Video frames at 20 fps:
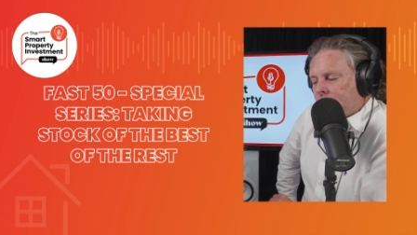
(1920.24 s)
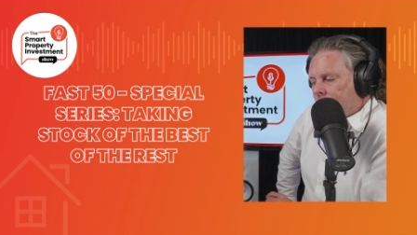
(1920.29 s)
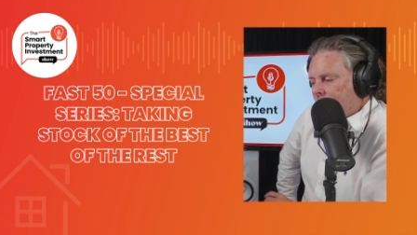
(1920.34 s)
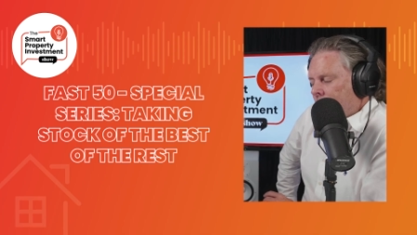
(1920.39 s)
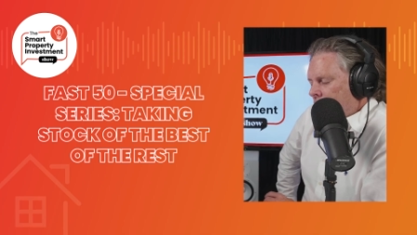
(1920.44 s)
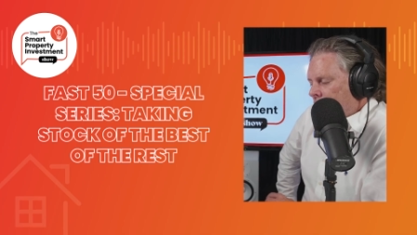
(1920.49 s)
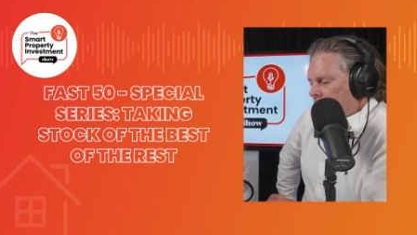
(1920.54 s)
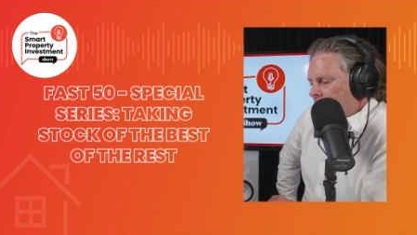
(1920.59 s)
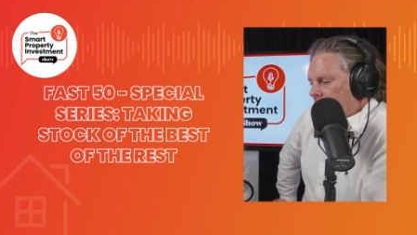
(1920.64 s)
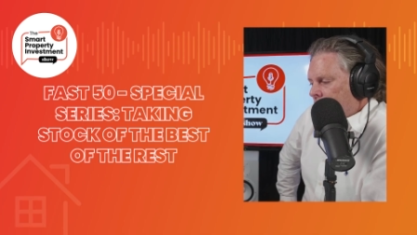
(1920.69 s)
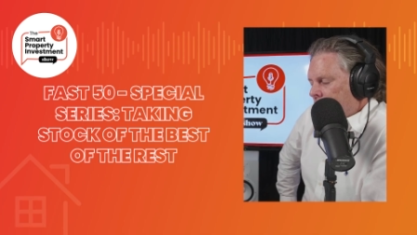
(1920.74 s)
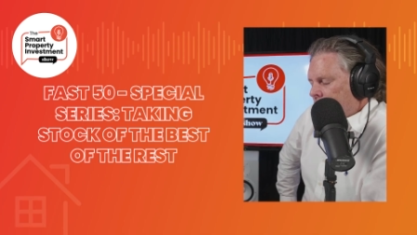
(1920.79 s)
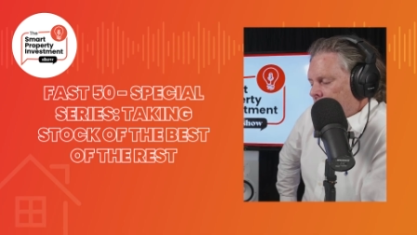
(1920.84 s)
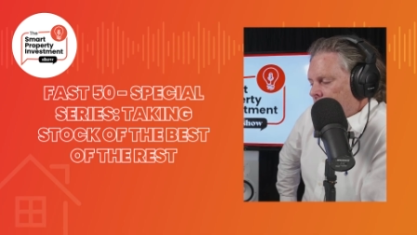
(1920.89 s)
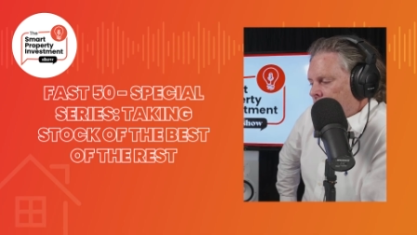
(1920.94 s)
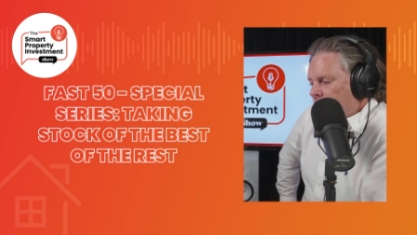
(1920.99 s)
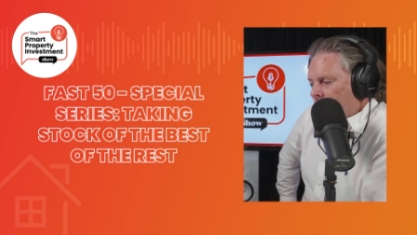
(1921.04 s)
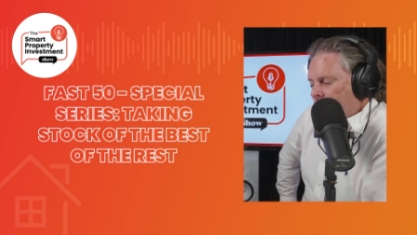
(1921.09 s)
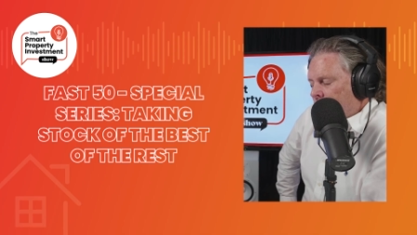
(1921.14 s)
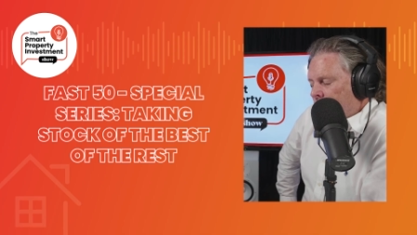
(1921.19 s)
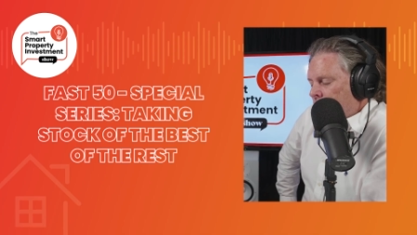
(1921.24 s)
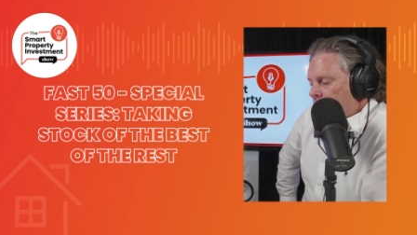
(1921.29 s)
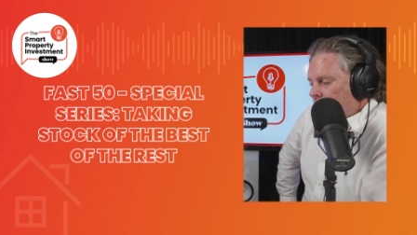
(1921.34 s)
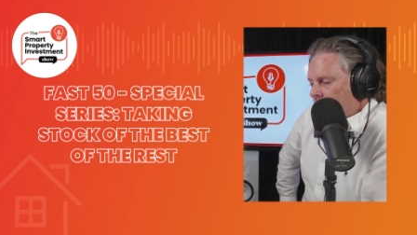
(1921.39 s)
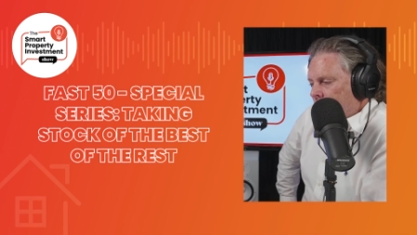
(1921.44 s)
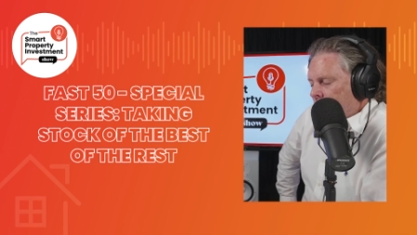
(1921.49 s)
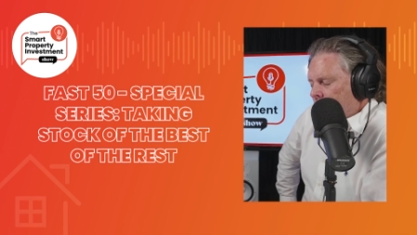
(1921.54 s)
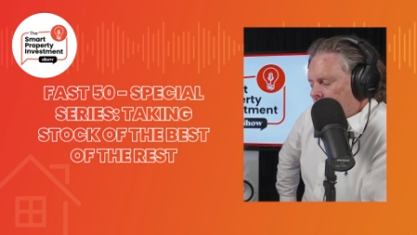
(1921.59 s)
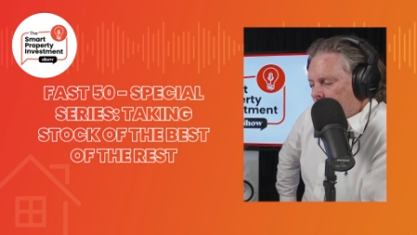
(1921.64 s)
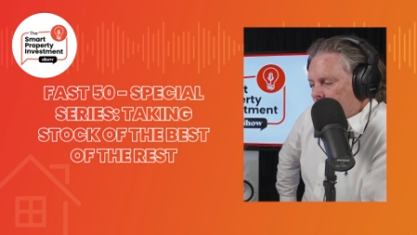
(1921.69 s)
sector uh, for,
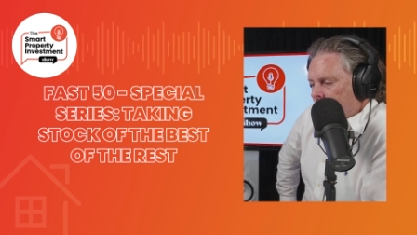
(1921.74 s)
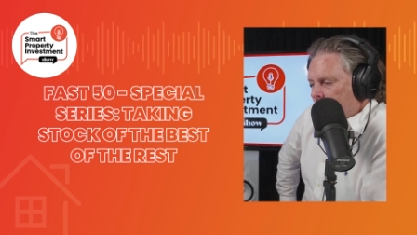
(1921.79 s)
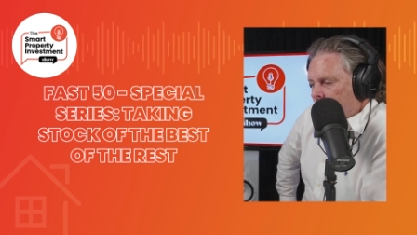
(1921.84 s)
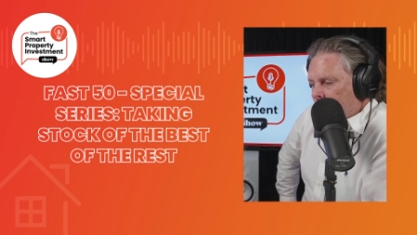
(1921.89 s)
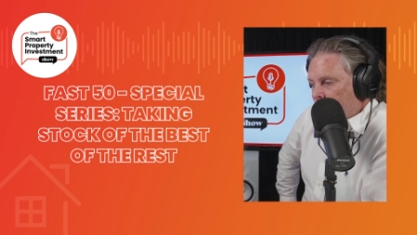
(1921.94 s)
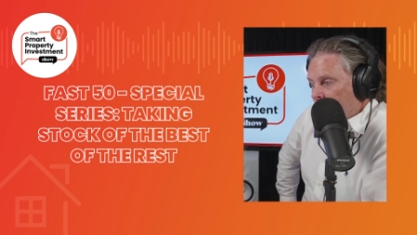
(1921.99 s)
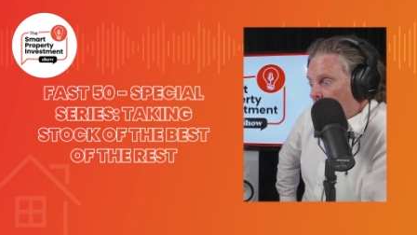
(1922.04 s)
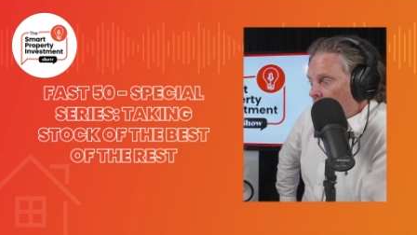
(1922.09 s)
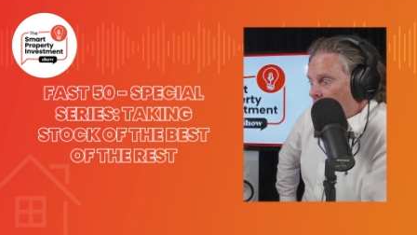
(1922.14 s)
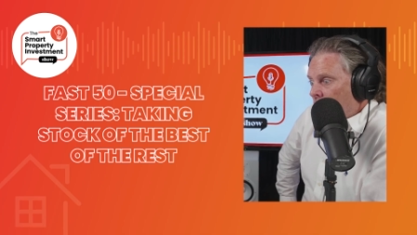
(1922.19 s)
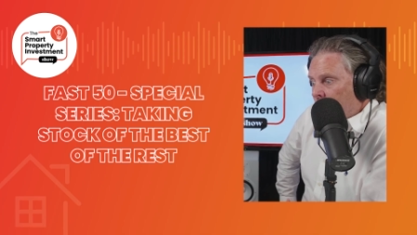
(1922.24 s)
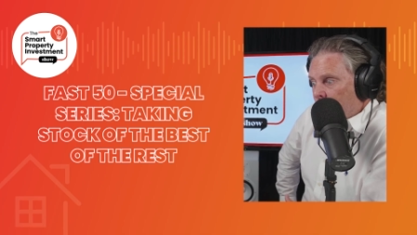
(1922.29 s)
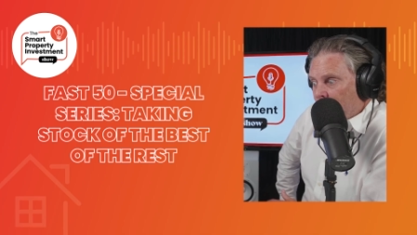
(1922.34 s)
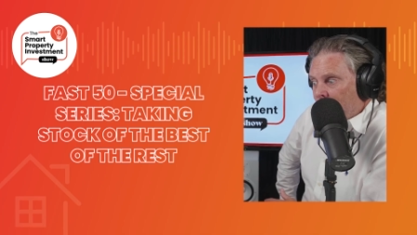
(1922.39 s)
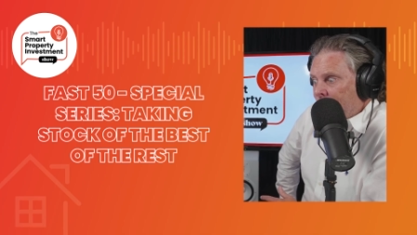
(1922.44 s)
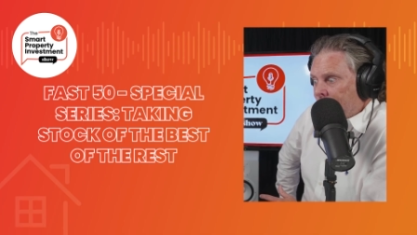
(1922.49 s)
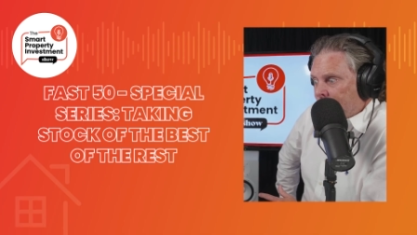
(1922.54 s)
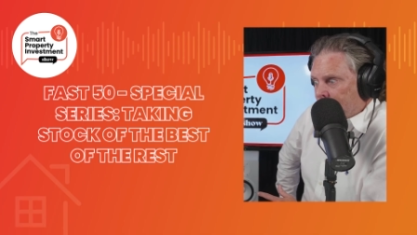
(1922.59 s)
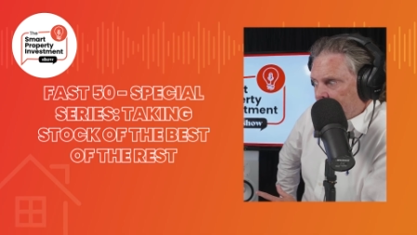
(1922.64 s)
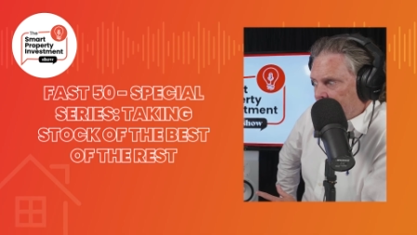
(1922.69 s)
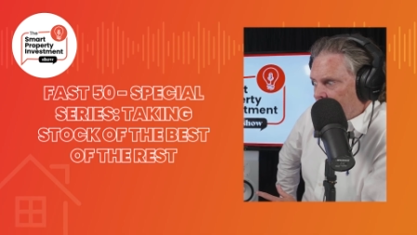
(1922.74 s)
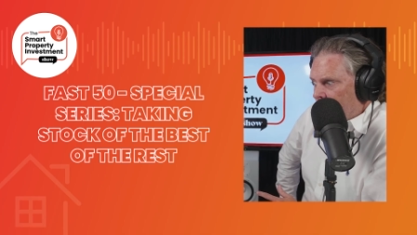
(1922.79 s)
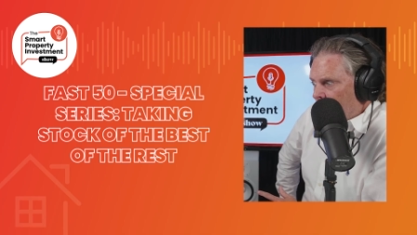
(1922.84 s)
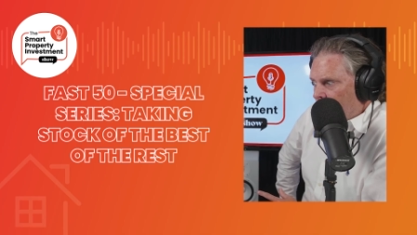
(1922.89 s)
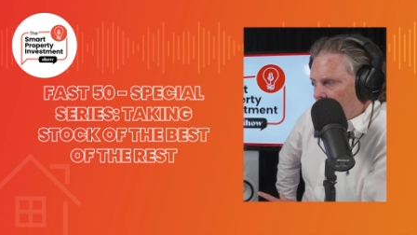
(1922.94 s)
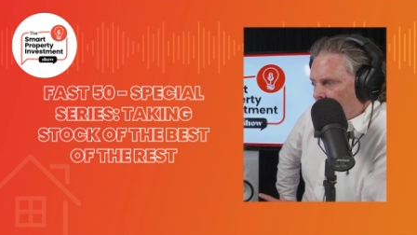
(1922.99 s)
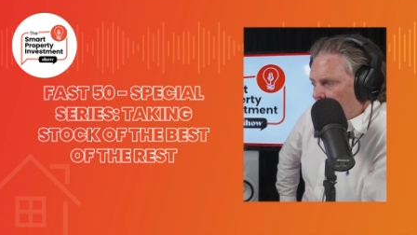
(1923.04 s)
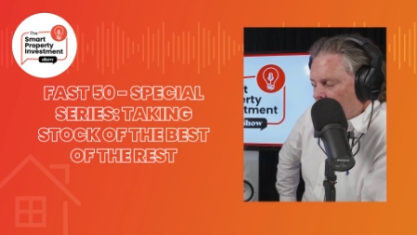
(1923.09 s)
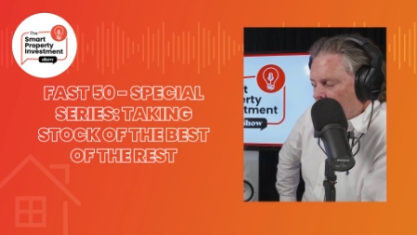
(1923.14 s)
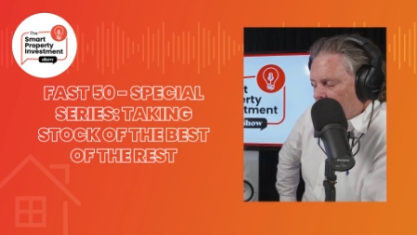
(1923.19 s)
for the only reason
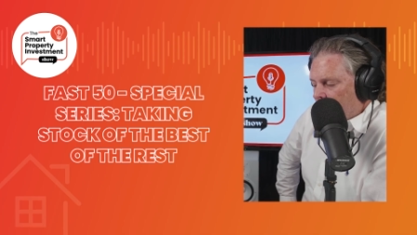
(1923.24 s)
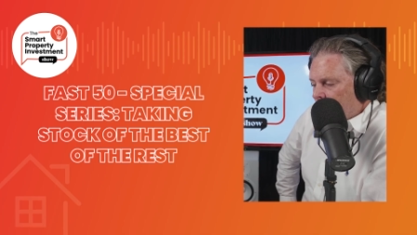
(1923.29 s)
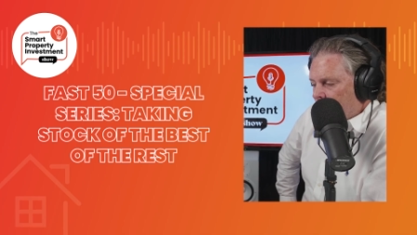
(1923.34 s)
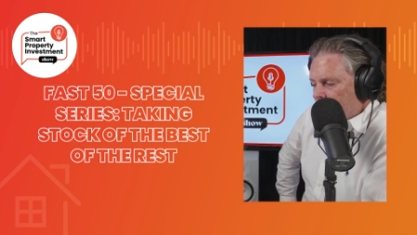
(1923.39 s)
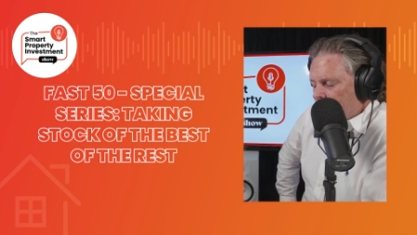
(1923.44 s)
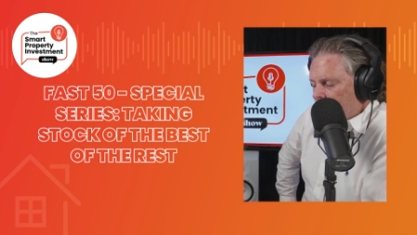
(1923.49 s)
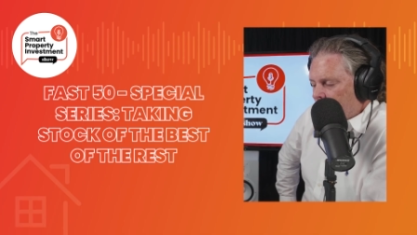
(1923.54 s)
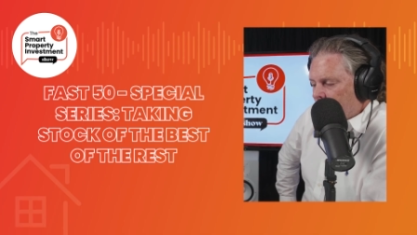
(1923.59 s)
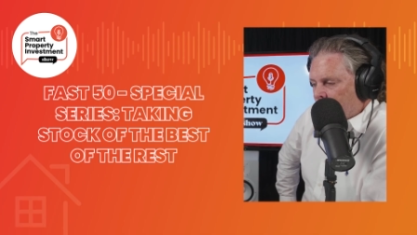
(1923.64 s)
that I want